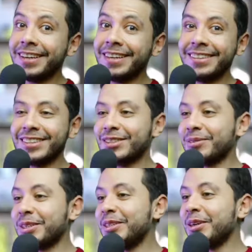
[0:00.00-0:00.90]
this
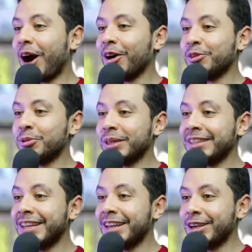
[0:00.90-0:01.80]
video, I will
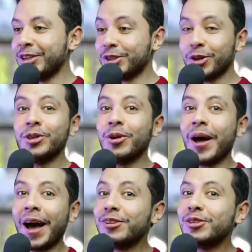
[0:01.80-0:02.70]
show you
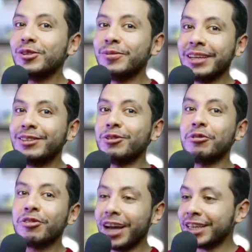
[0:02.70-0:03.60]
how to make your
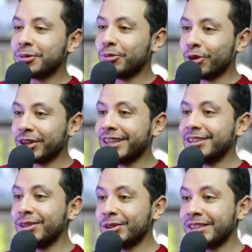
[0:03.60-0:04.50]
flight booking
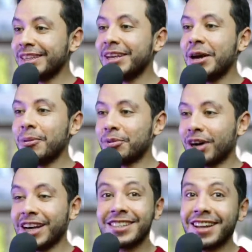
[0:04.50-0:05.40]
using
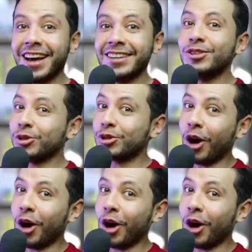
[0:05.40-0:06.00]
Priceline.com.